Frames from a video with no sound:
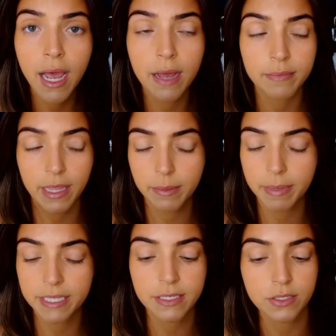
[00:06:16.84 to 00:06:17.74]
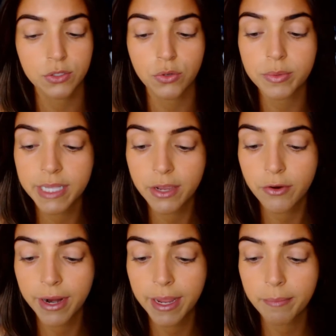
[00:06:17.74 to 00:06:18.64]
like a basic sorbelin
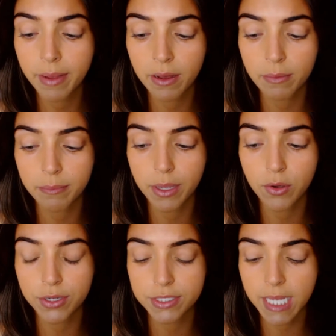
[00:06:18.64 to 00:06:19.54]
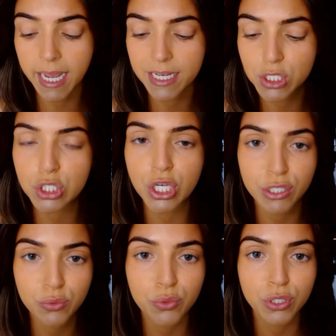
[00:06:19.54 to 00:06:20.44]
cream, because I
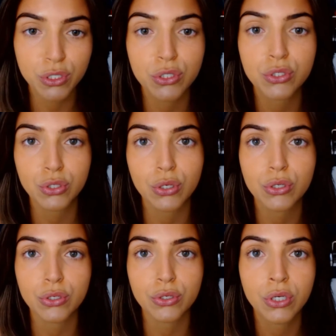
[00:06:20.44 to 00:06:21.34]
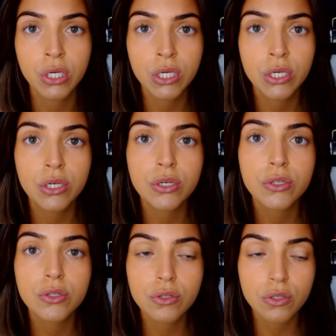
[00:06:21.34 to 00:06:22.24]
just wanted to show you
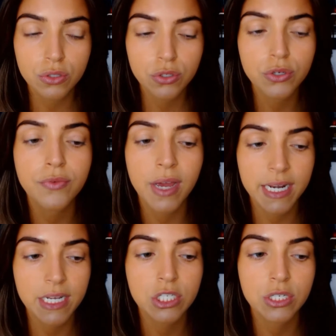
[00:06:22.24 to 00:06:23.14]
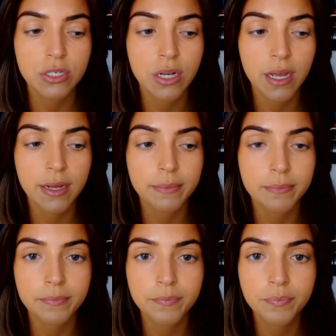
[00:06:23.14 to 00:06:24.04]
the true foundation,
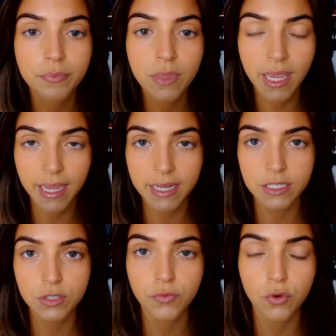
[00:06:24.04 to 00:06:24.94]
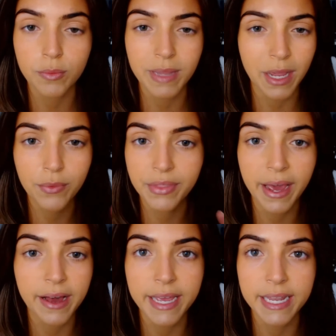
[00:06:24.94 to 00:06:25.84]
yeah, in its form, like
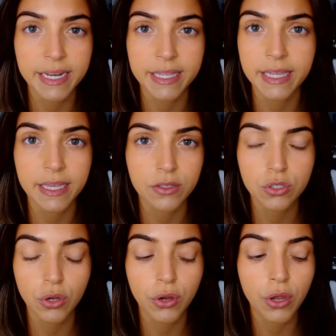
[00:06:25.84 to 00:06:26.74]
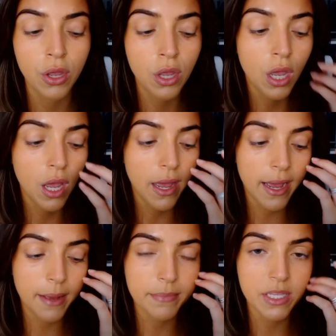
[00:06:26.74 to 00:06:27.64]
without anything. So
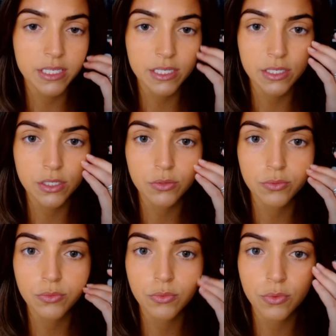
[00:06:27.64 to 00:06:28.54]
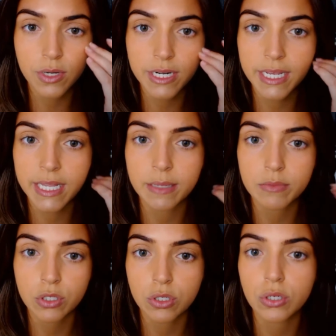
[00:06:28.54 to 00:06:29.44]
this is what it
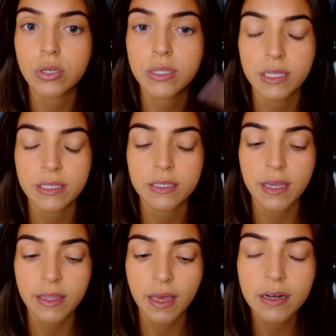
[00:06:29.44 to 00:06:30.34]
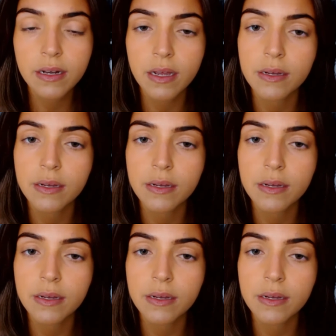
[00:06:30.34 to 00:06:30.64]
claims to do and things like that.